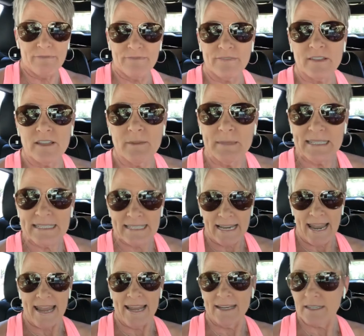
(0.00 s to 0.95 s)
a little bit
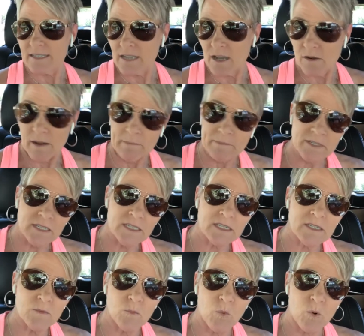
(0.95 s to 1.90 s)
today, so I'm
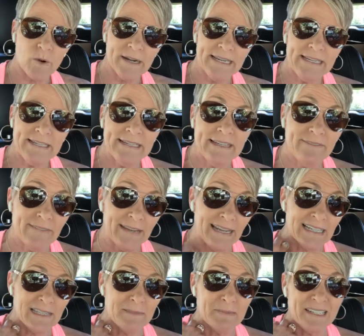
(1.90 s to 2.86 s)
just warning you in
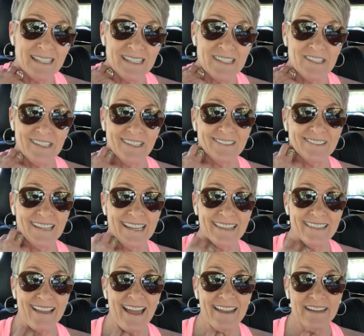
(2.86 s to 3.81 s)
advance because,
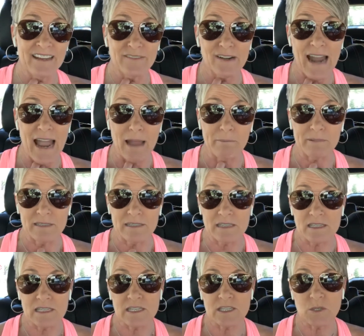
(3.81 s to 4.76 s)
like that never
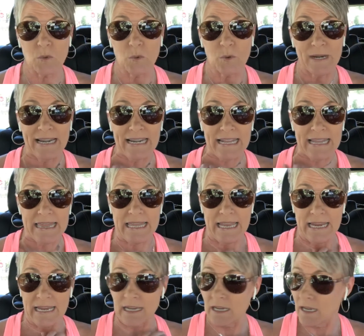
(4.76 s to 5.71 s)
happens or
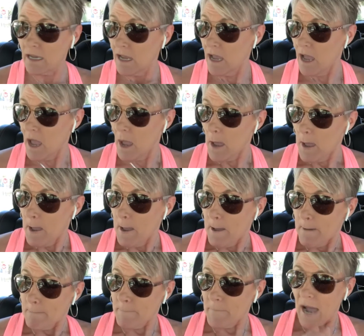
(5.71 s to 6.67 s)
anything.
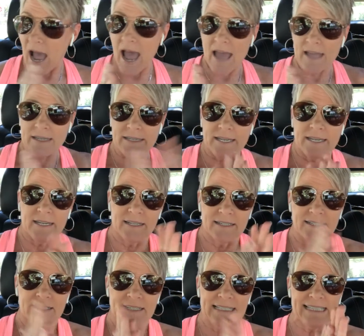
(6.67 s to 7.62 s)
But
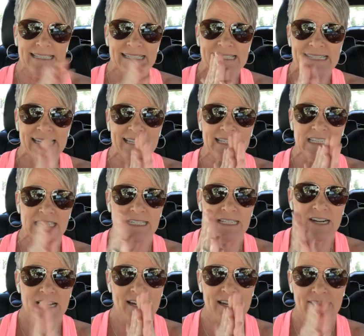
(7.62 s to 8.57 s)
let's get
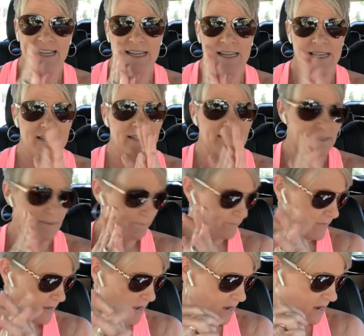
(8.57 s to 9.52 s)
started.
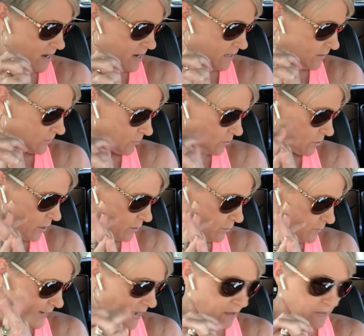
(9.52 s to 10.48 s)
So
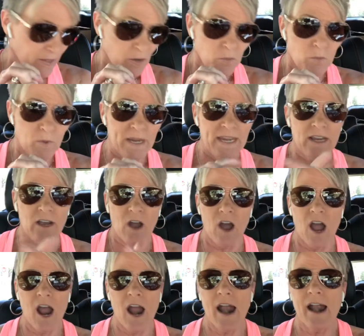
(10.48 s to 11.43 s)
now that we
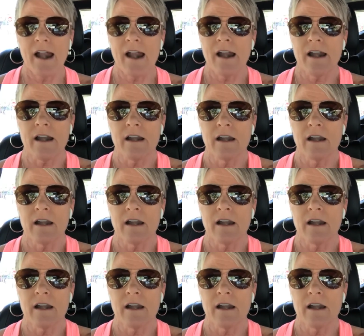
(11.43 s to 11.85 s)
are